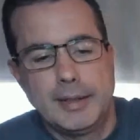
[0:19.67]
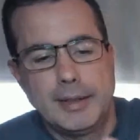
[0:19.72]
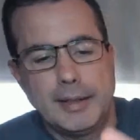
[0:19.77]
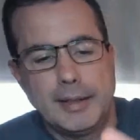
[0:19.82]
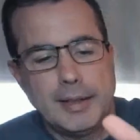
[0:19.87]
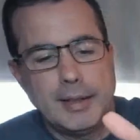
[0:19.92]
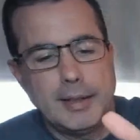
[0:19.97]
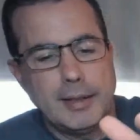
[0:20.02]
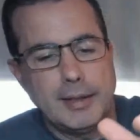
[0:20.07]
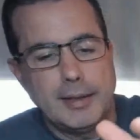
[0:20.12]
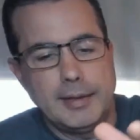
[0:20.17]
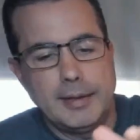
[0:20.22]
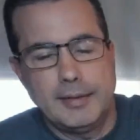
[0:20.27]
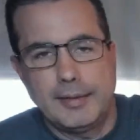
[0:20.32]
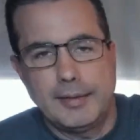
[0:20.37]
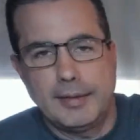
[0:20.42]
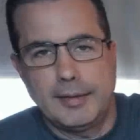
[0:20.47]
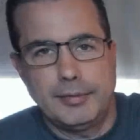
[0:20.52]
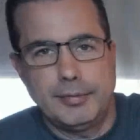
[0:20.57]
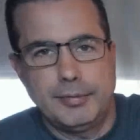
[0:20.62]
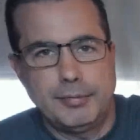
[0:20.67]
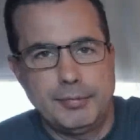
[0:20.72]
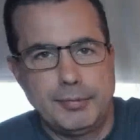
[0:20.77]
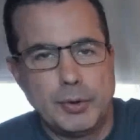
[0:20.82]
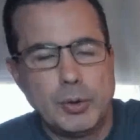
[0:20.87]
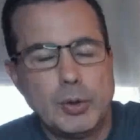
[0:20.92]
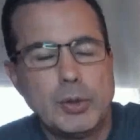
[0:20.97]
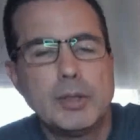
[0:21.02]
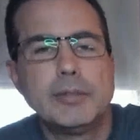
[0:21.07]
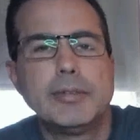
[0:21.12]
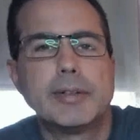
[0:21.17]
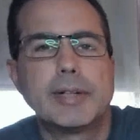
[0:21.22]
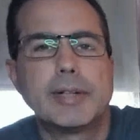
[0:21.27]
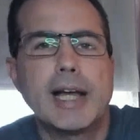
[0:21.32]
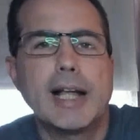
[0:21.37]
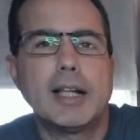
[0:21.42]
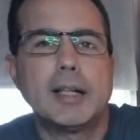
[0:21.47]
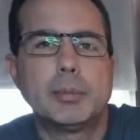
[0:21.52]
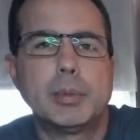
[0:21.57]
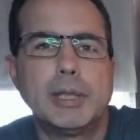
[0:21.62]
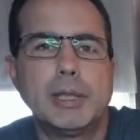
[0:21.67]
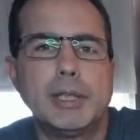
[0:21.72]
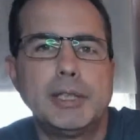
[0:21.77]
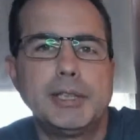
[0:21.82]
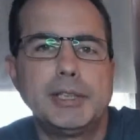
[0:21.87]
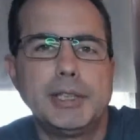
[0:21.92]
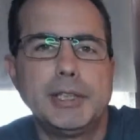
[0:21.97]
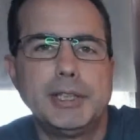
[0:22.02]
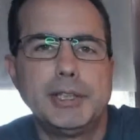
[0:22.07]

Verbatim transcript: uh, is as full of a calibration